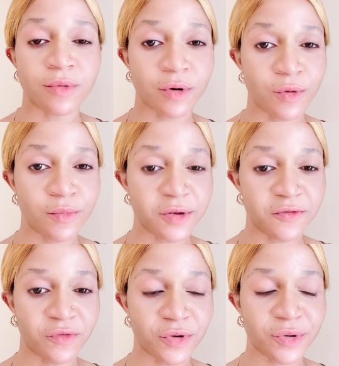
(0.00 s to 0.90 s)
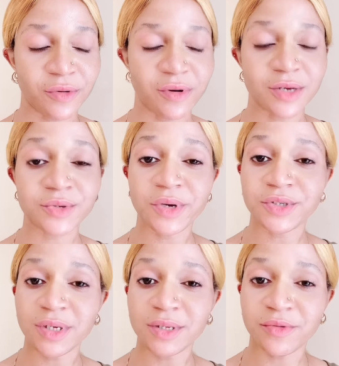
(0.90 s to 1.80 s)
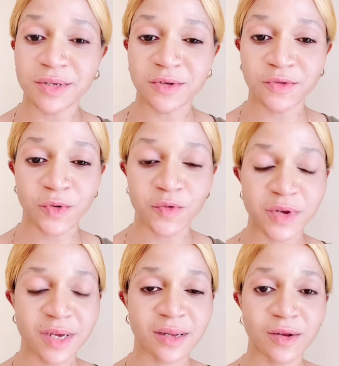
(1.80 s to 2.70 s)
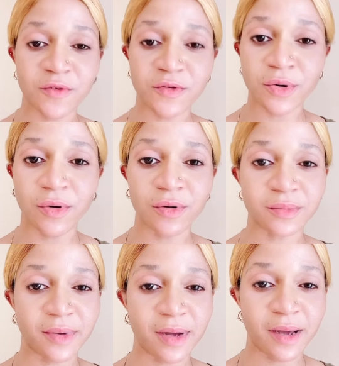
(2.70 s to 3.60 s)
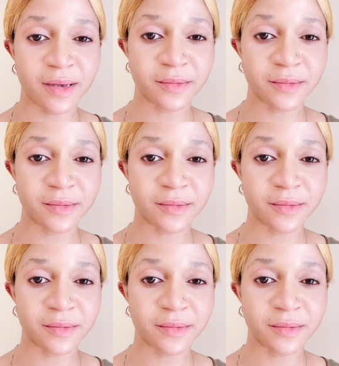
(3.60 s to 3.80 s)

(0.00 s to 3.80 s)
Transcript: recommend for you all right so enjoy the rest of your week love you all bye